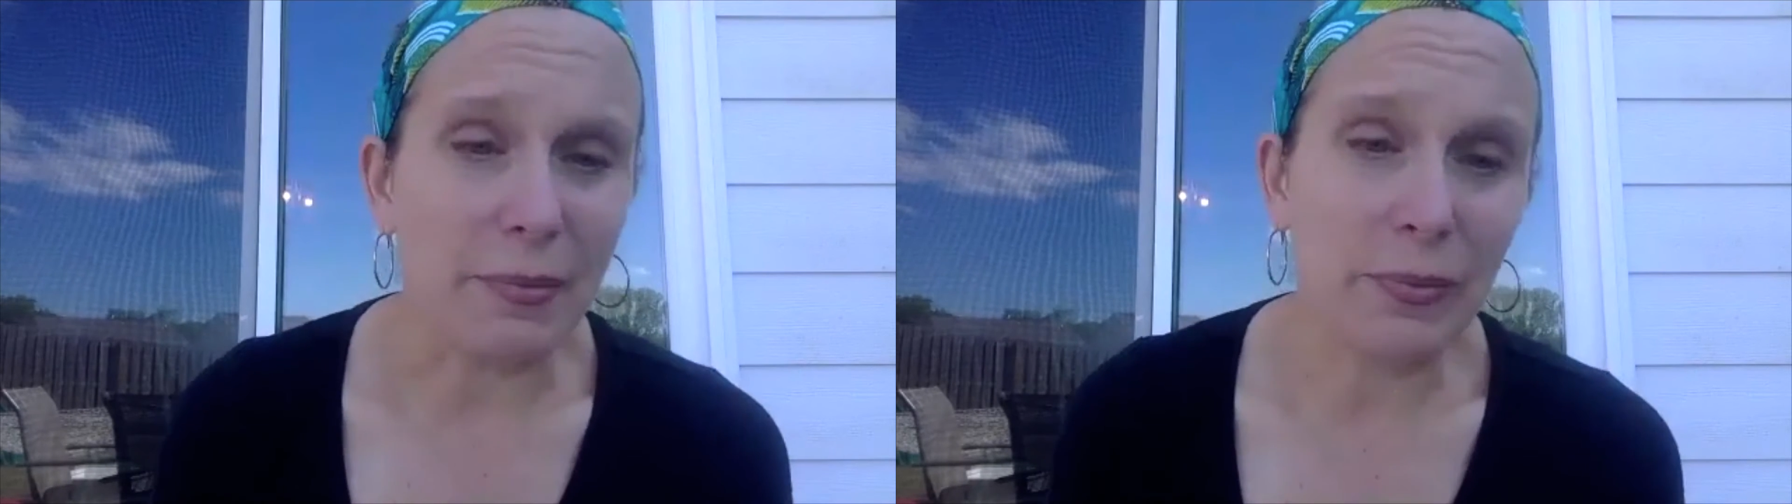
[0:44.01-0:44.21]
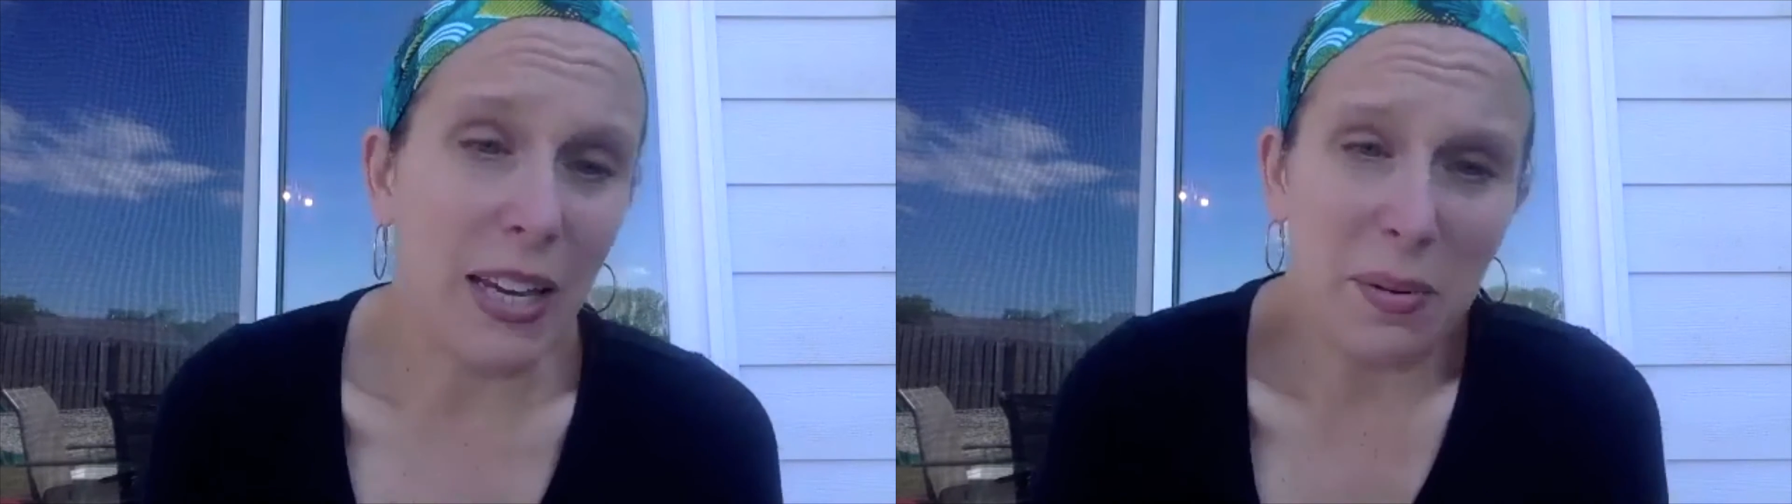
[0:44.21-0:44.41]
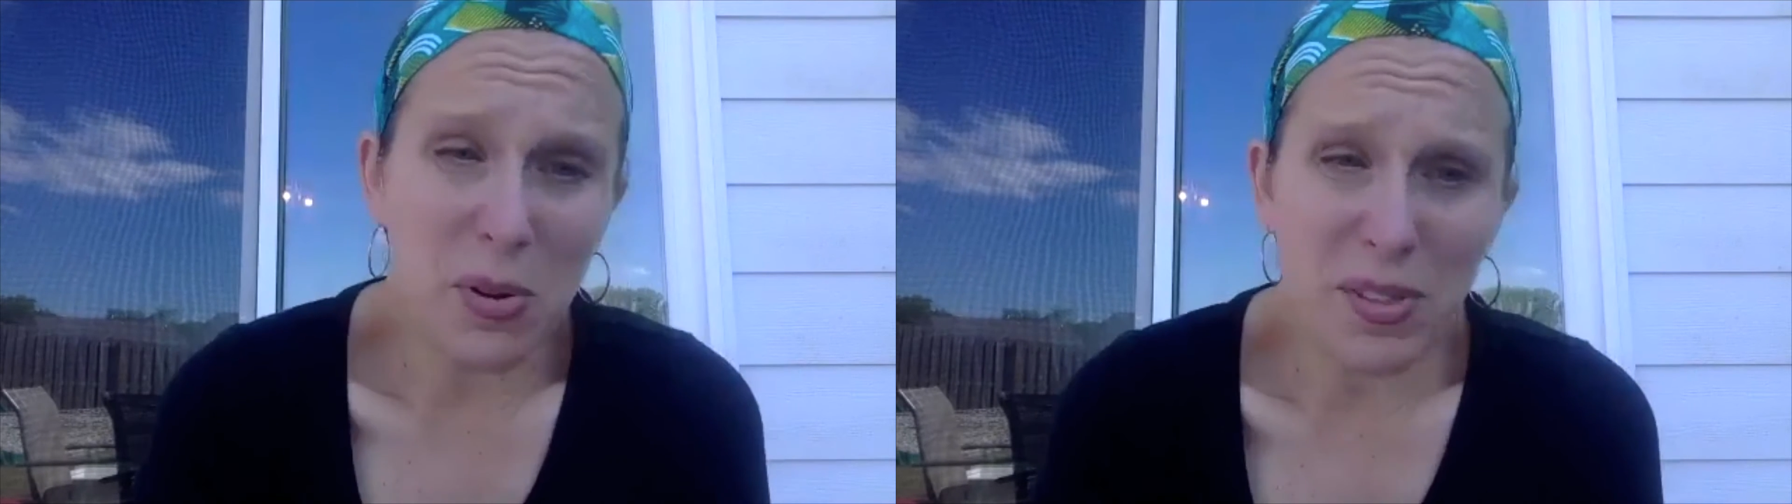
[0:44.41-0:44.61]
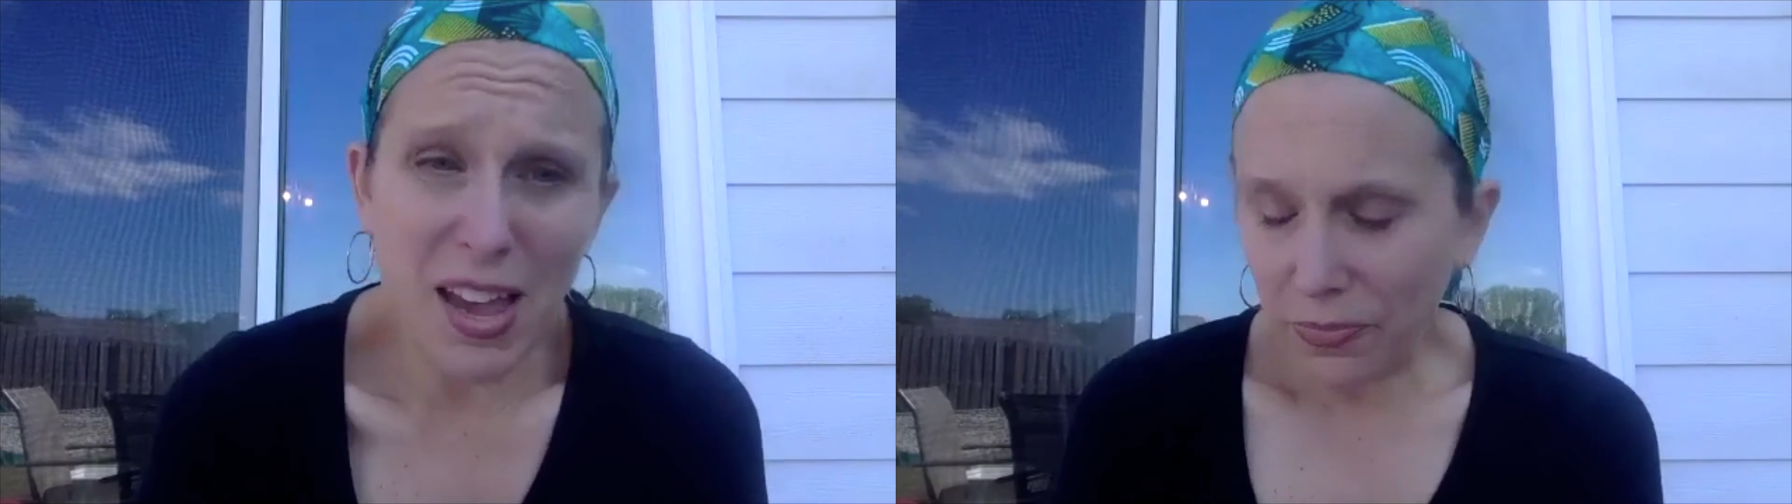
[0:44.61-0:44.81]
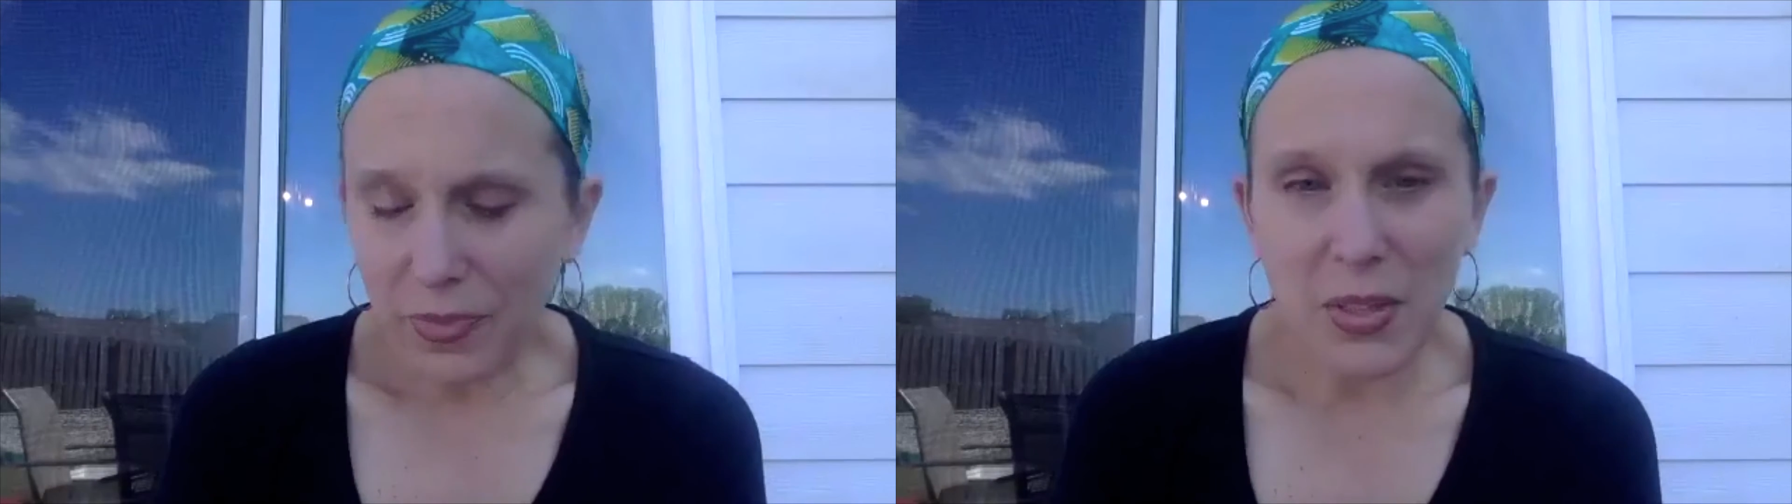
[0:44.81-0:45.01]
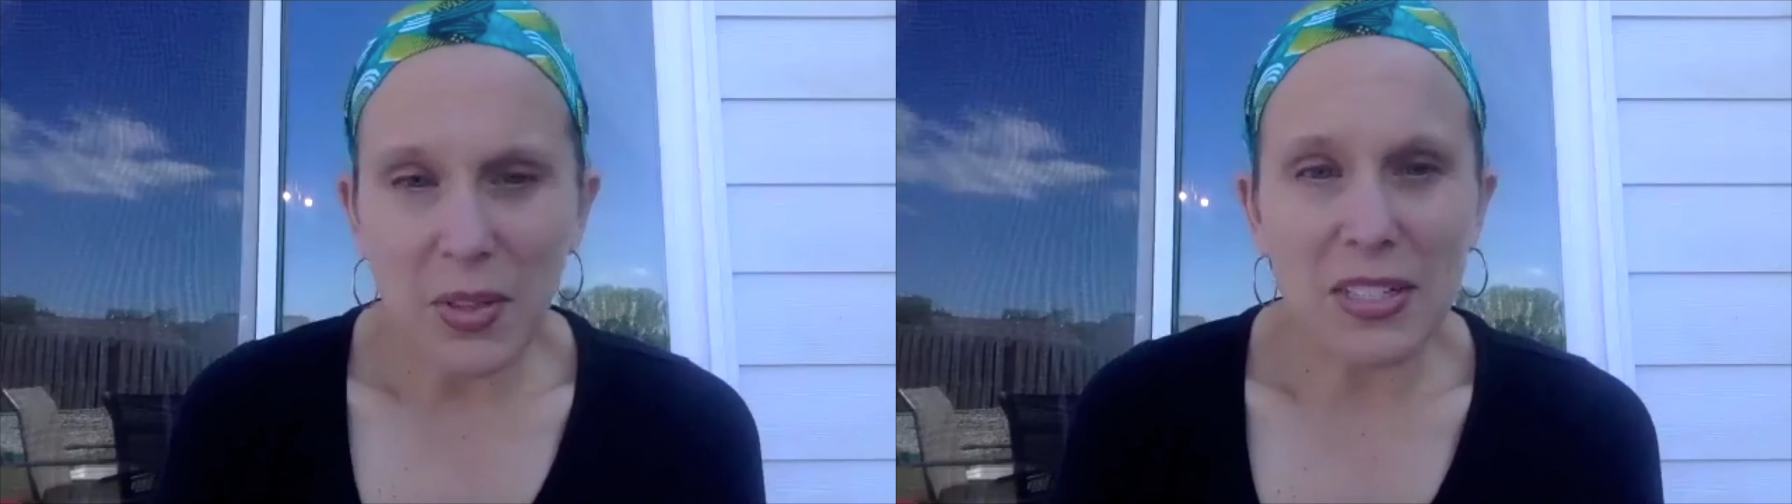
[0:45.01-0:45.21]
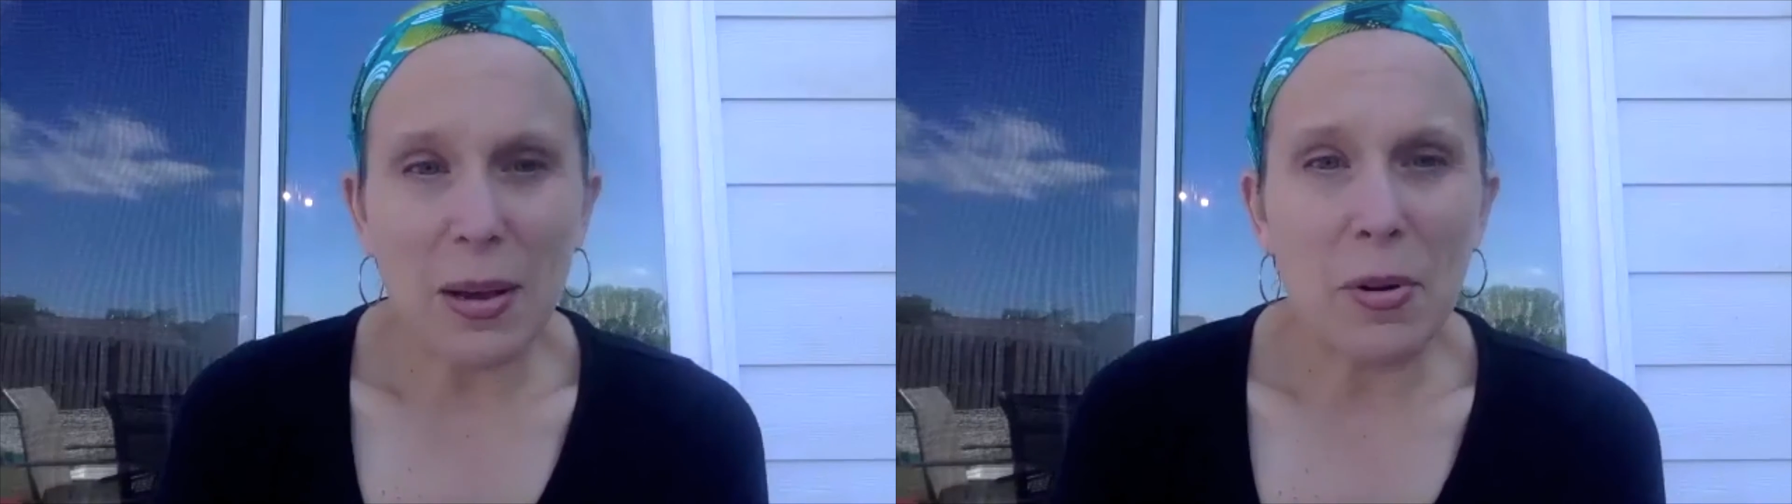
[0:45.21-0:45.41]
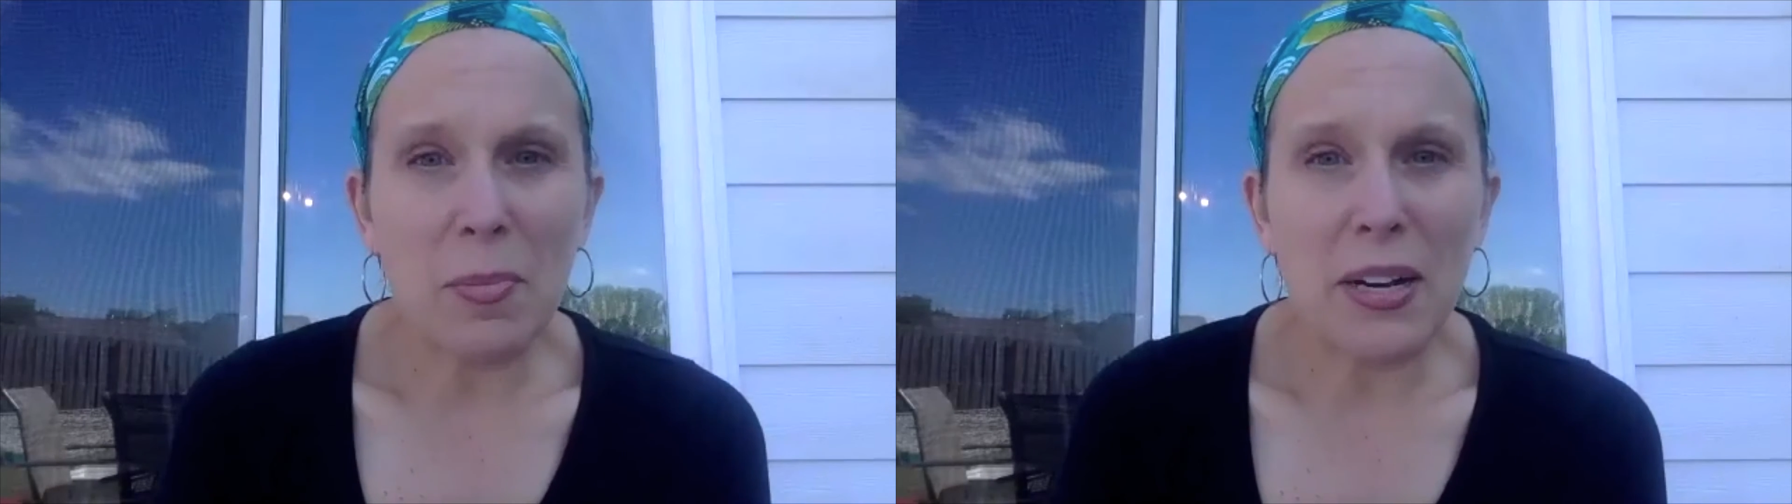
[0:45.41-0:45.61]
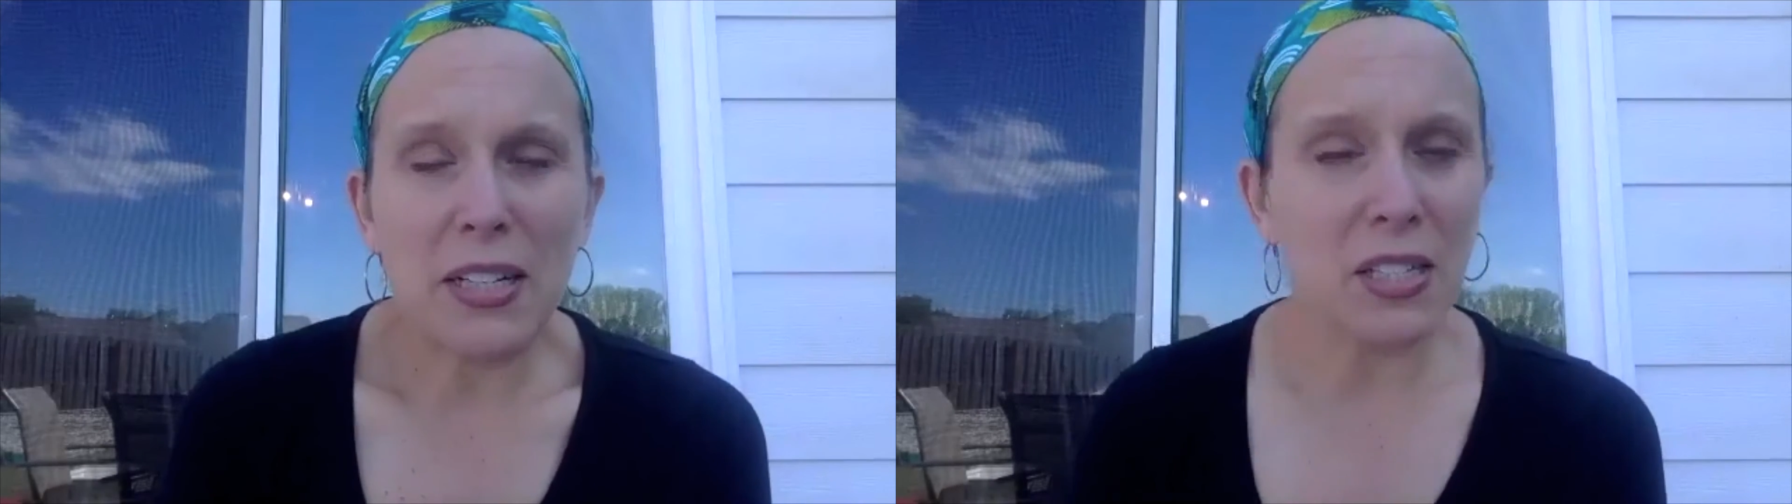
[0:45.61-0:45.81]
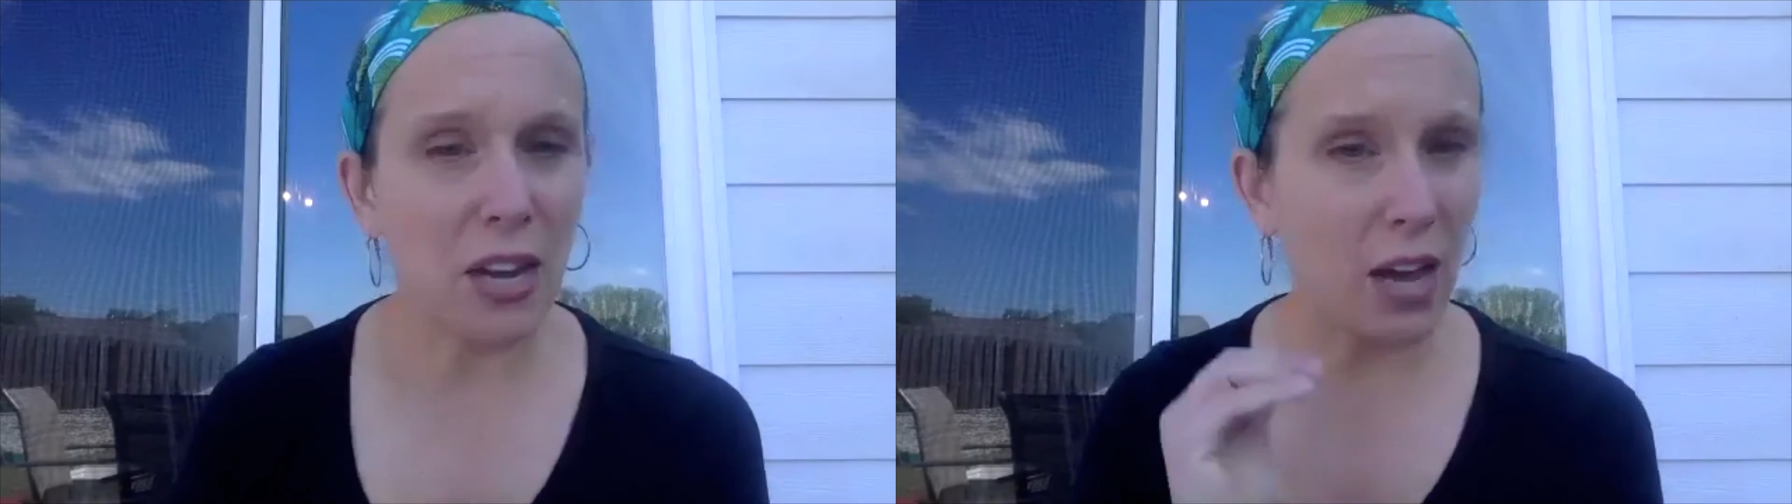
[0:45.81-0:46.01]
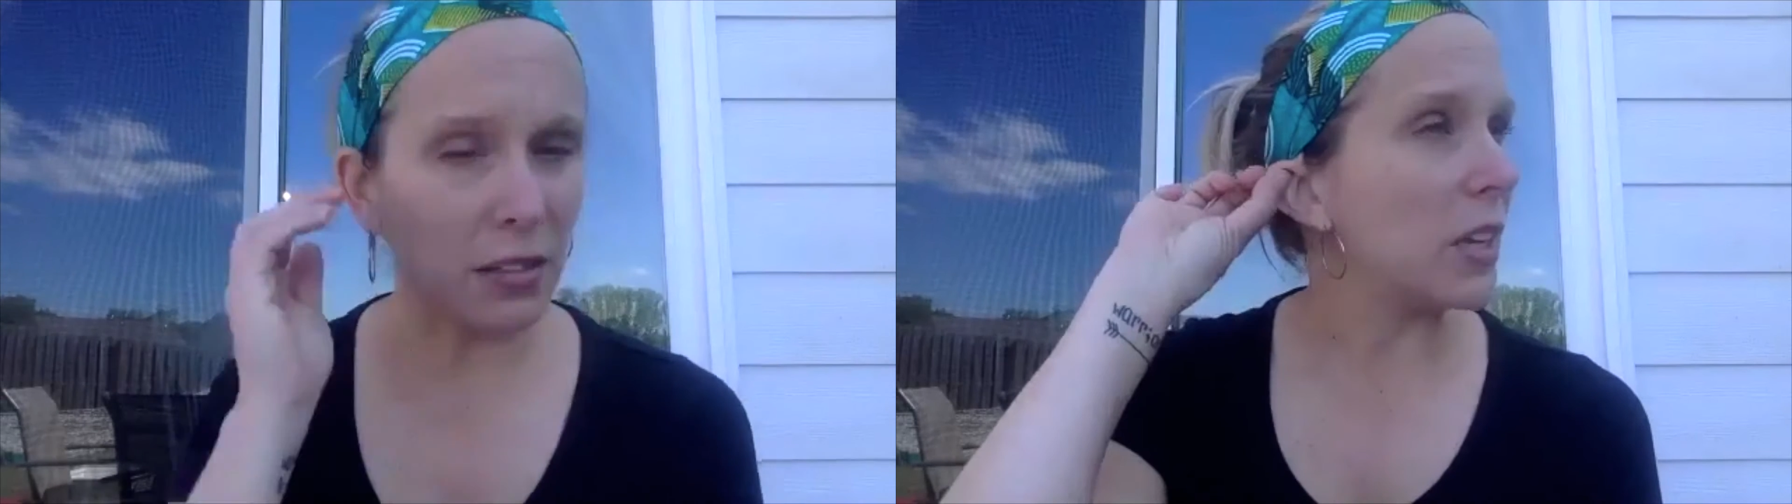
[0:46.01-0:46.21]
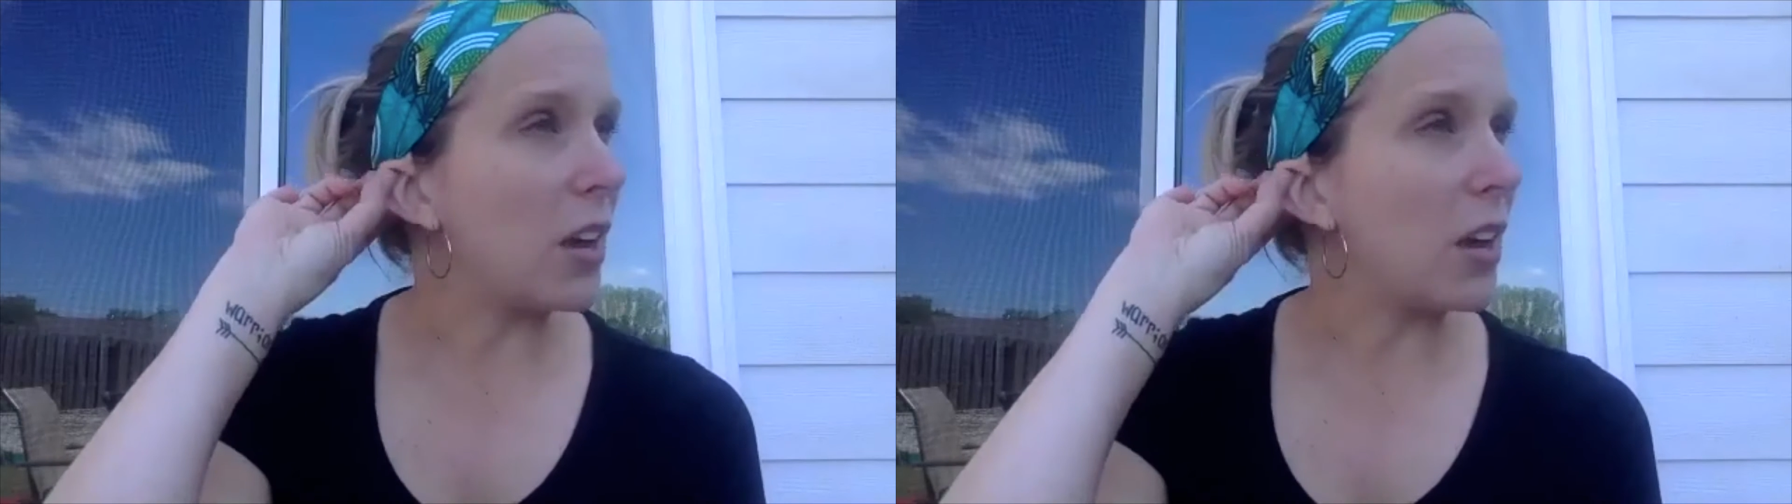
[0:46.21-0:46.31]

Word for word: we keep doing that in the summer but it's not